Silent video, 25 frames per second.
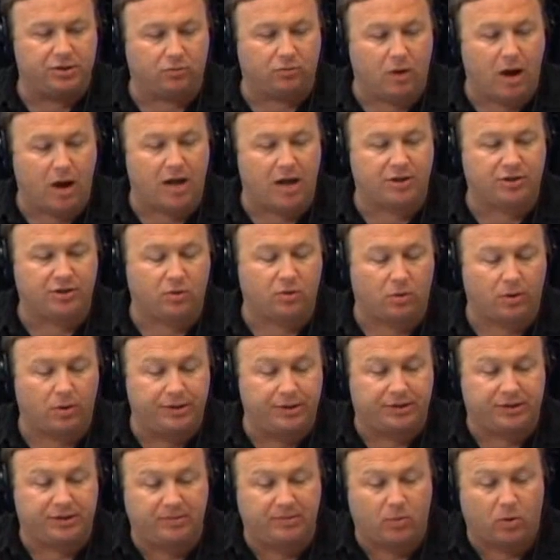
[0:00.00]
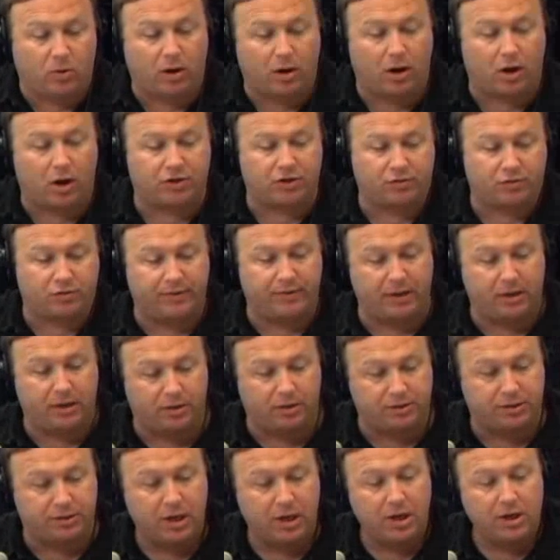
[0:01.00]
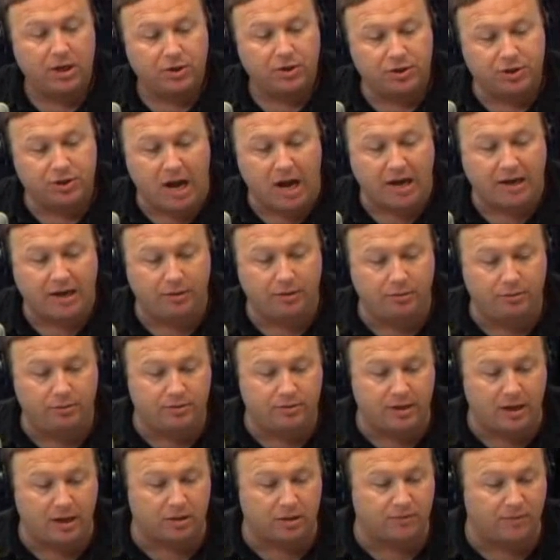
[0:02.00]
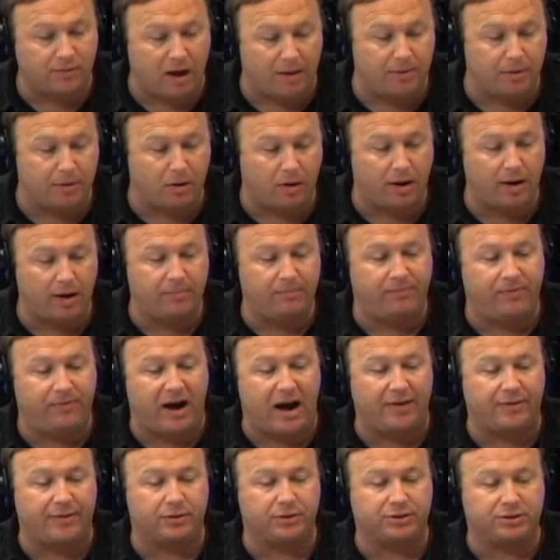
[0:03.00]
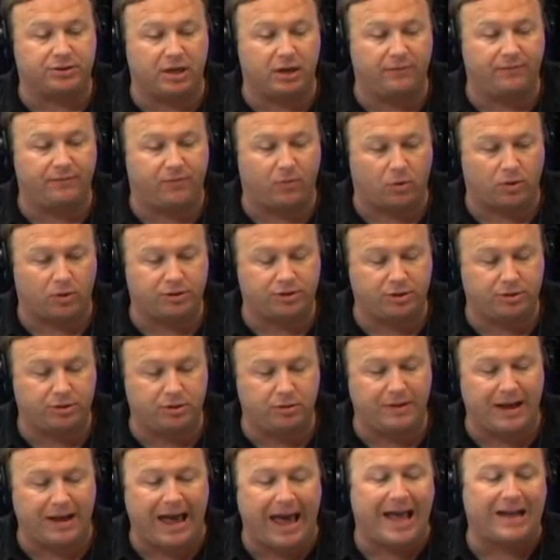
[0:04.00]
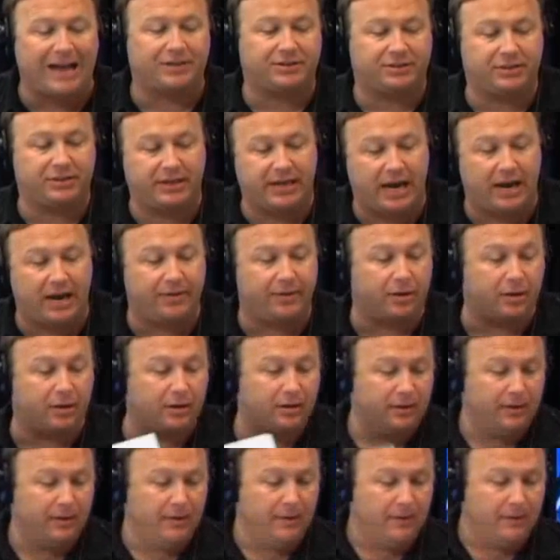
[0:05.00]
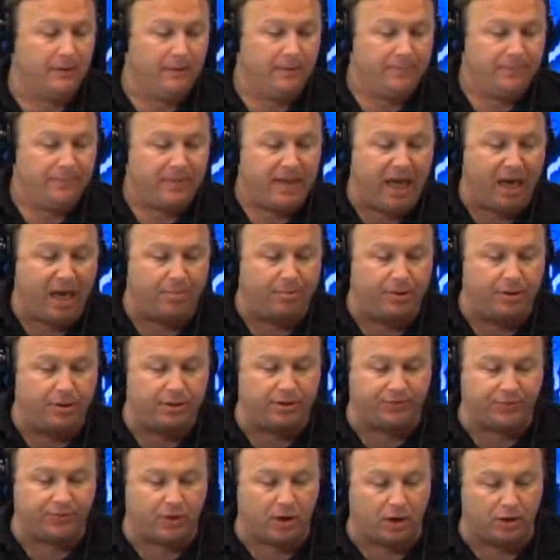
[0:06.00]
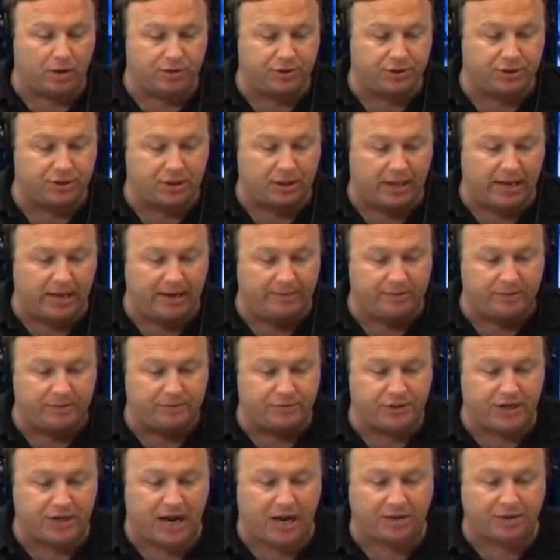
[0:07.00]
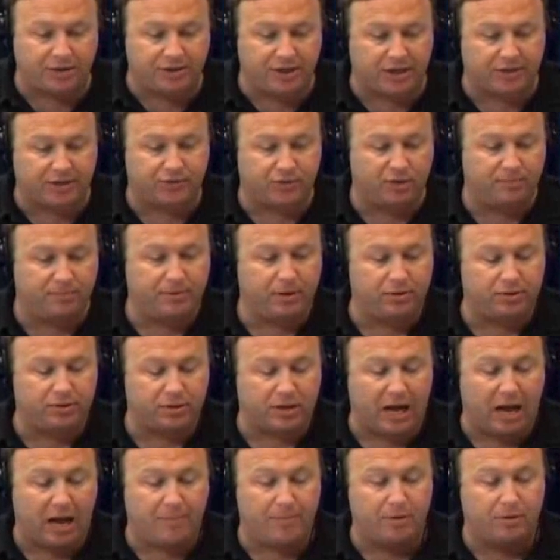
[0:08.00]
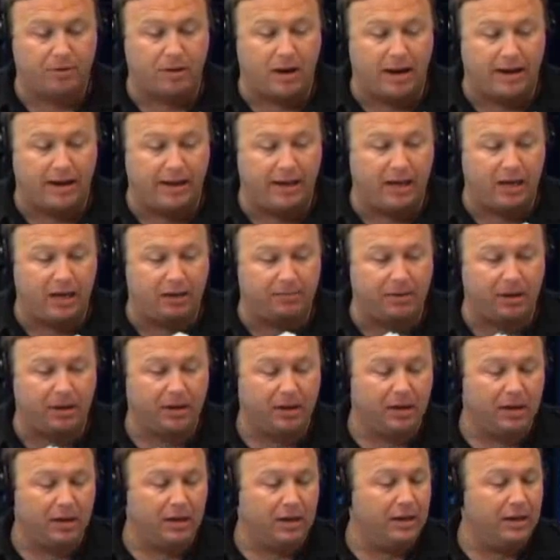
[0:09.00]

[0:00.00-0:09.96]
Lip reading: The raw story, Seymour Hersh reveals shocking new details of Abu Ghraib. Father, son forced to do acts together. Evidence for Hersh's claims of child sexual abuse at Abu Ghraib.